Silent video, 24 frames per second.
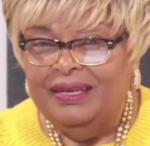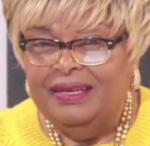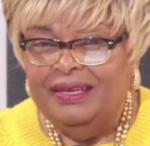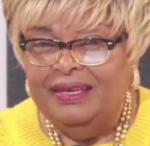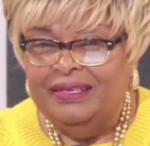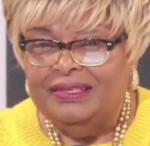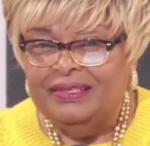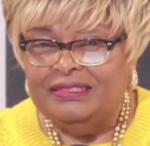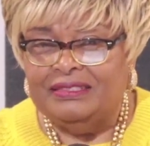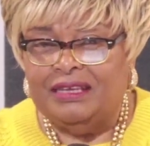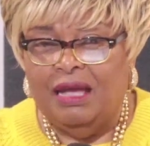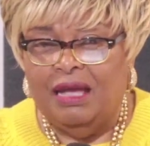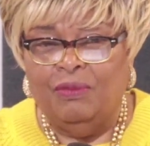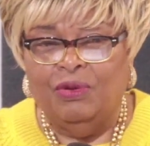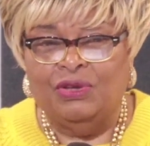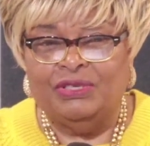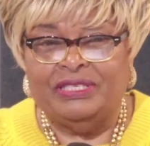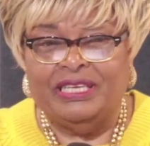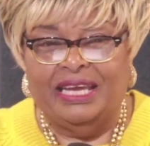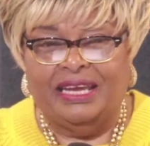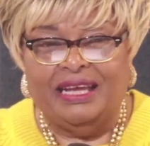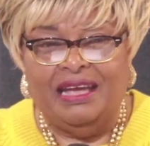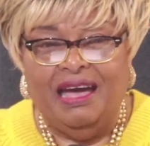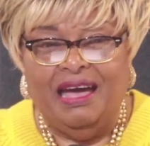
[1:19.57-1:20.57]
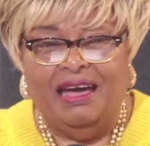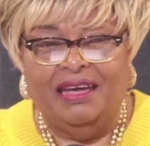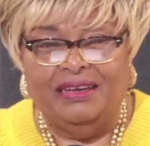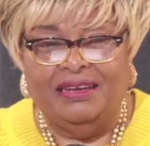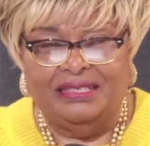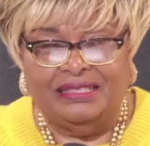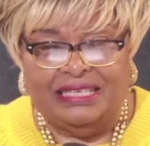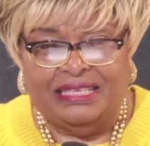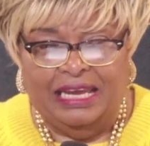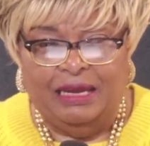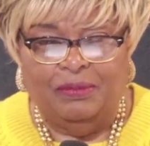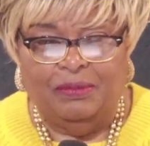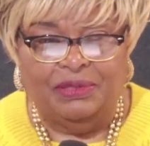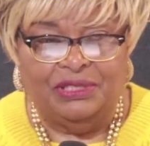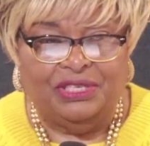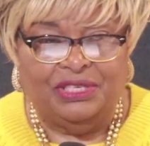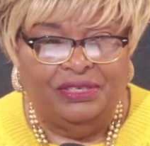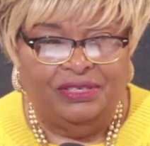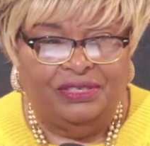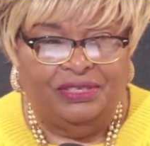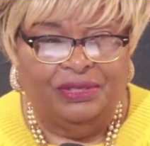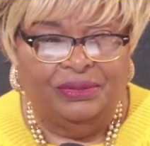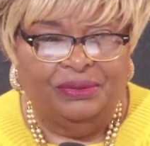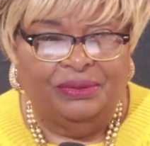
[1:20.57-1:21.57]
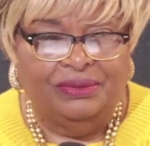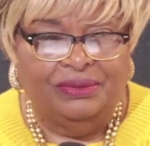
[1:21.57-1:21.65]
Come on, say God is able to do.